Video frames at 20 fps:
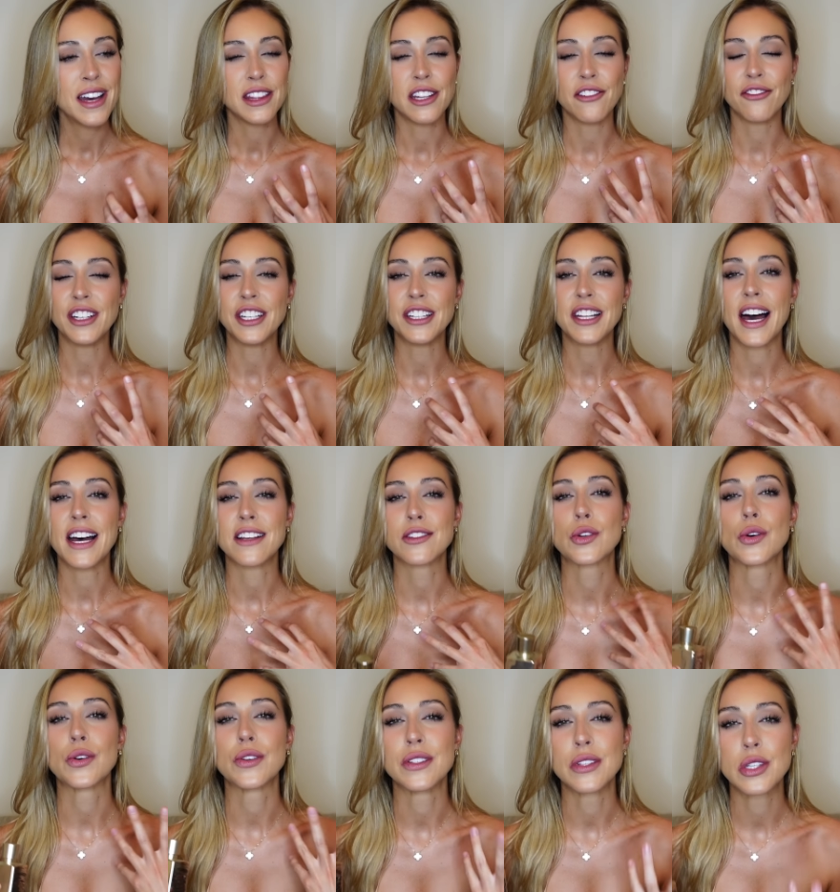The vanilla has
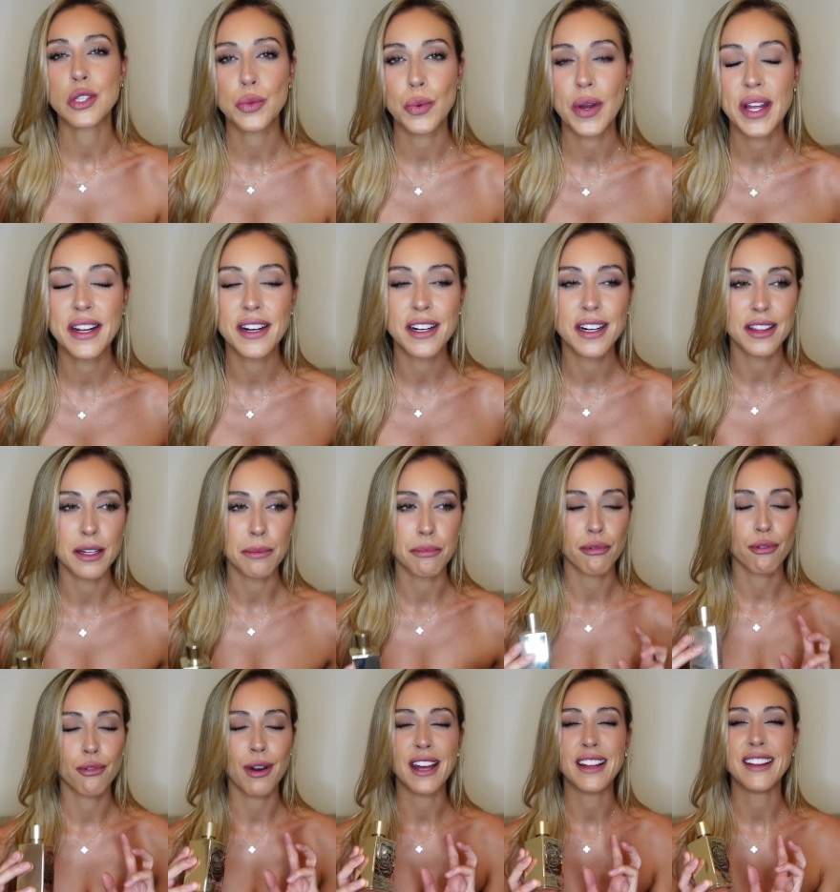gotten sweeter. The
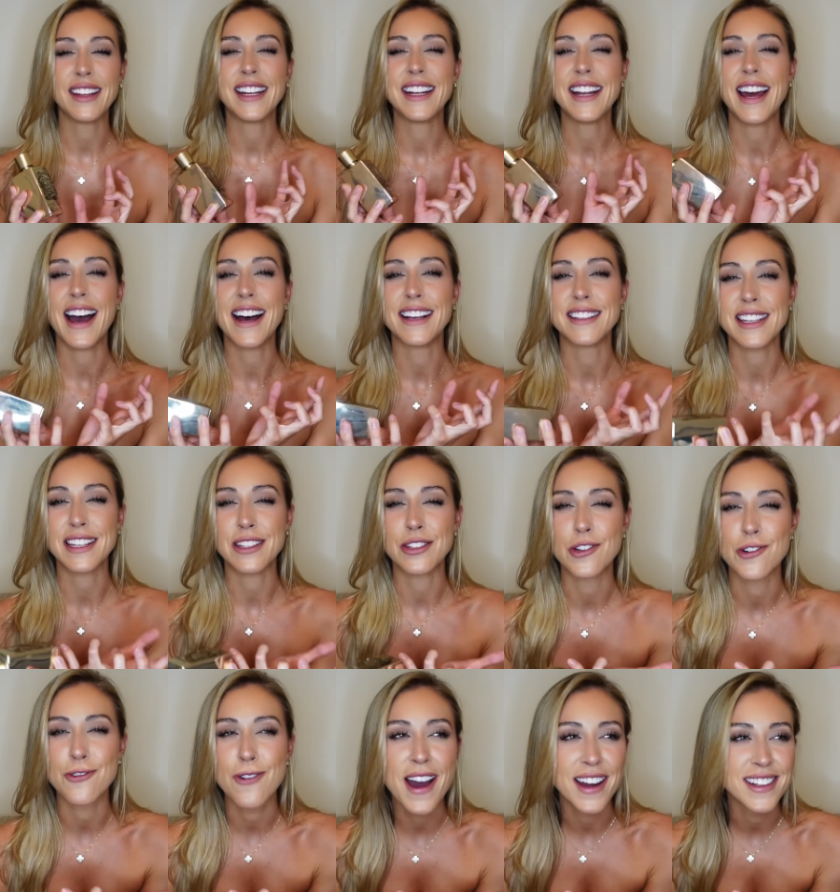praline has
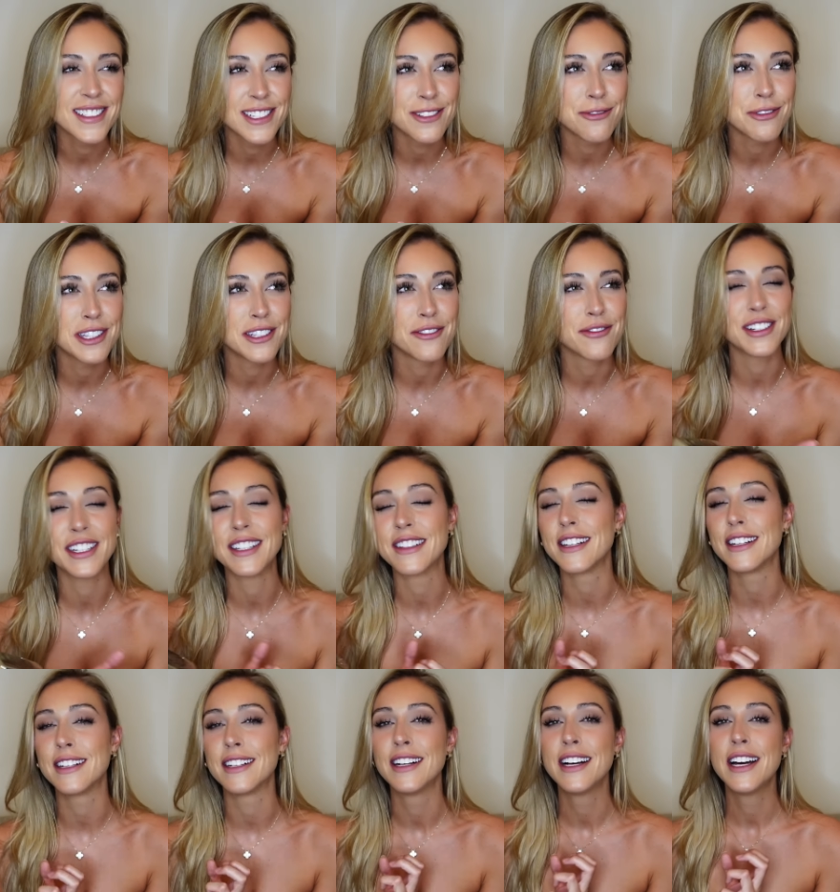interacted with the
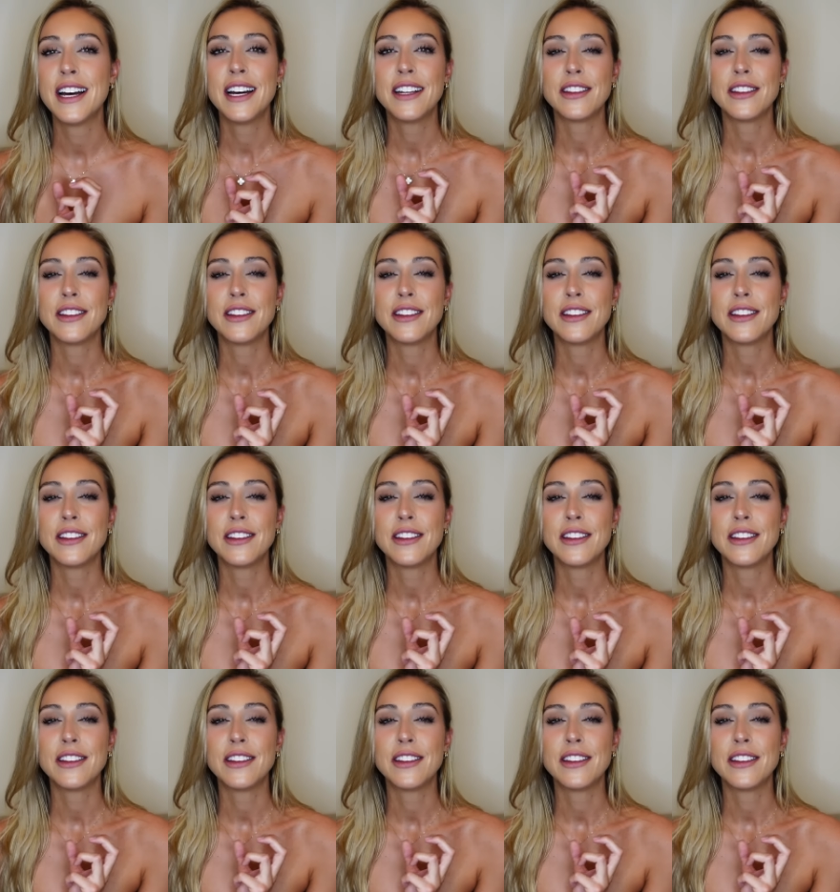vanilla.